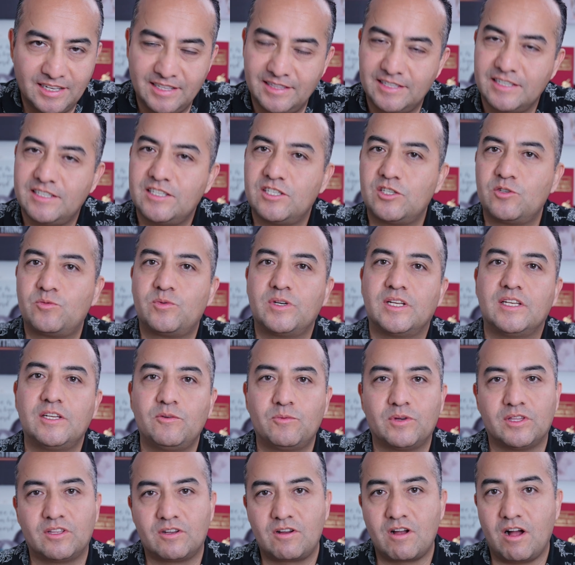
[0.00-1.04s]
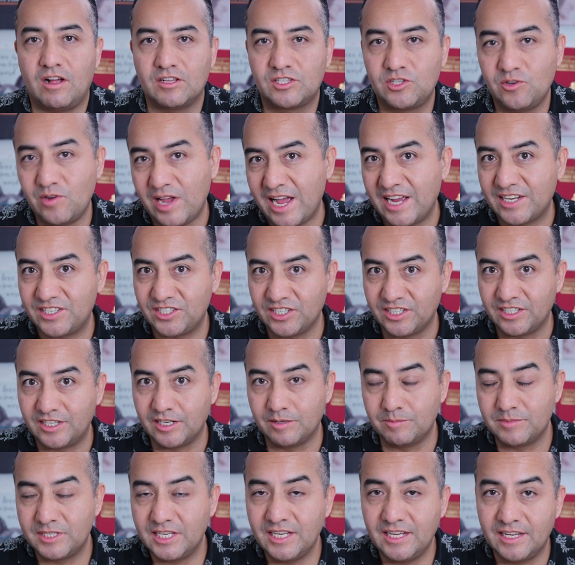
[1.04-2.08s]
And this is really where the call to action
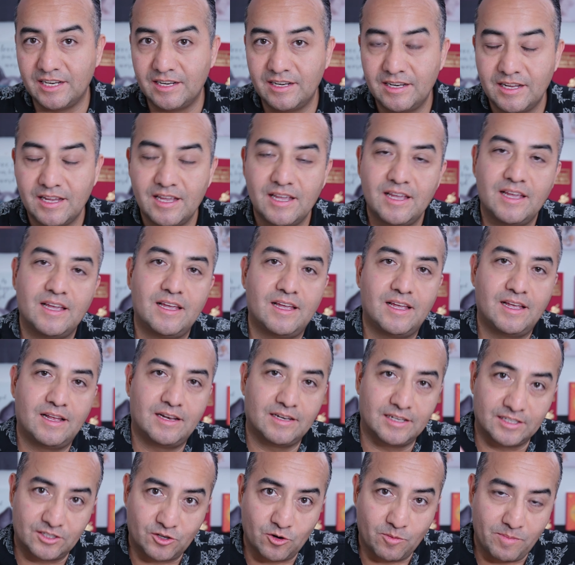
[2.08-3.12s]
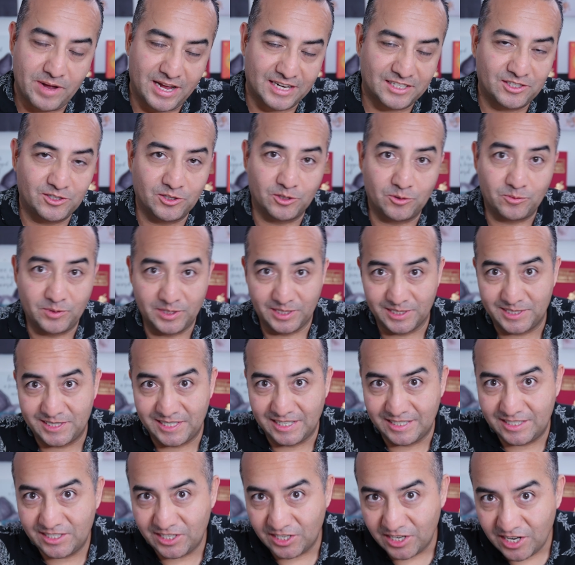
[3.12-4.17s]
comes in. Let's go back to the real
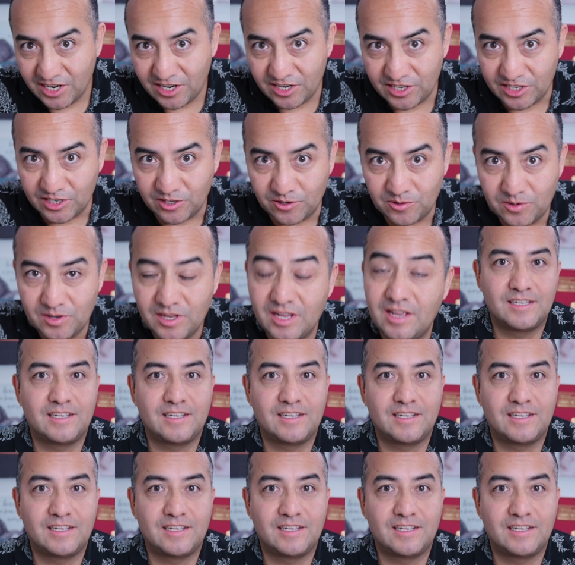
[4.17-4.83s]
estate scenario.